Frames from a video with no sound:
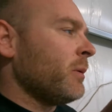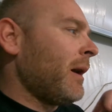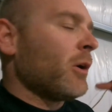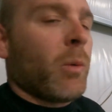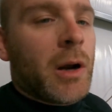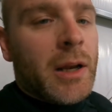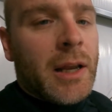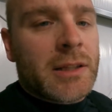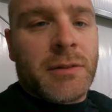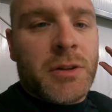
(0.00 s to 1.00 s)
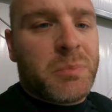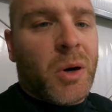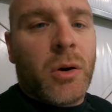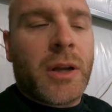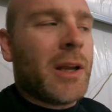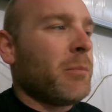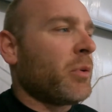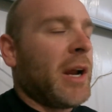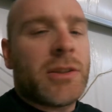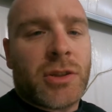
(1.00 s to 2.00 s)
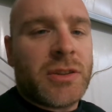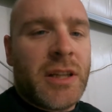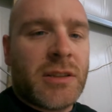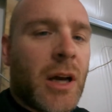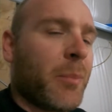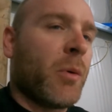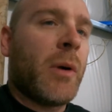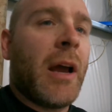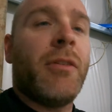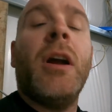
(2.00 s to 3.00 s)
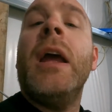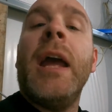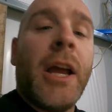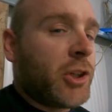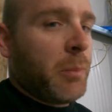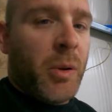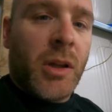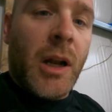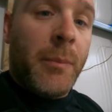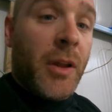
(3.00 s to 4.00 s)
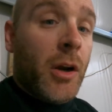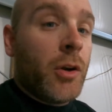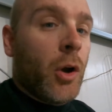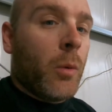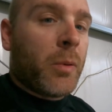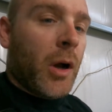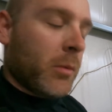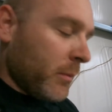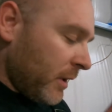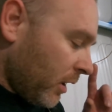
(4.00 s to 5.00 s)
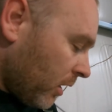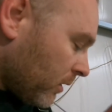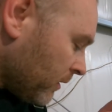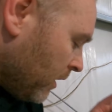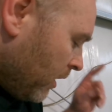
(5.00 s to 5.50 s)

no matter what it is, if it's broken, brakes are seized up or whatever, it should pull it up there, no problem at all.